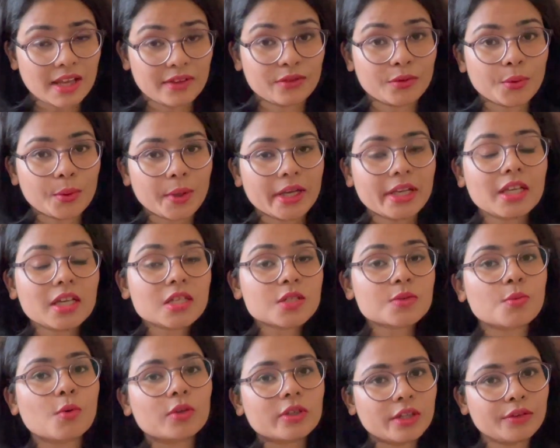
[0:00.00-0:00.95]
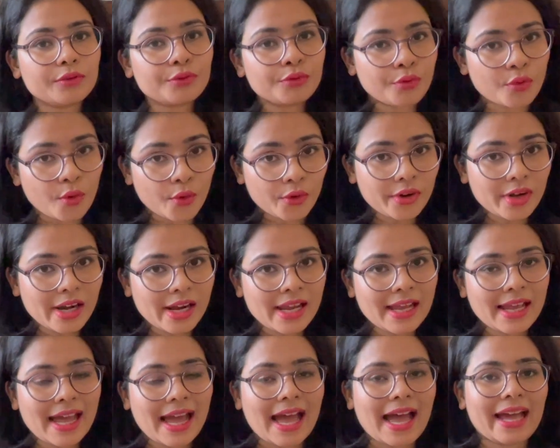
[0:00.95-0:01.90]
If the rating is more than 4,
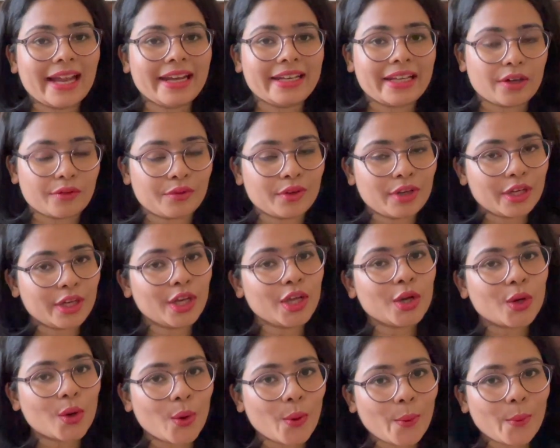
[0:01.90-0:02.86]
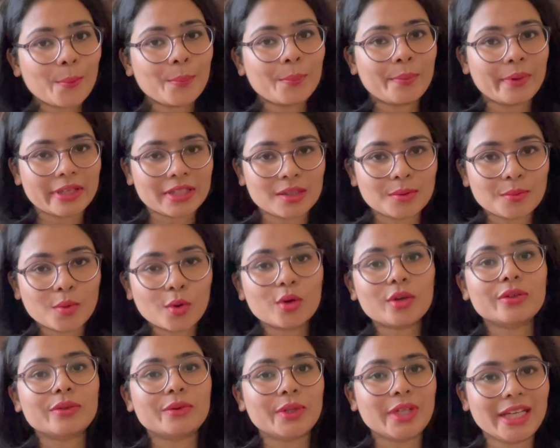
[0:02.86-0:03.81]
I definitely go pick the book,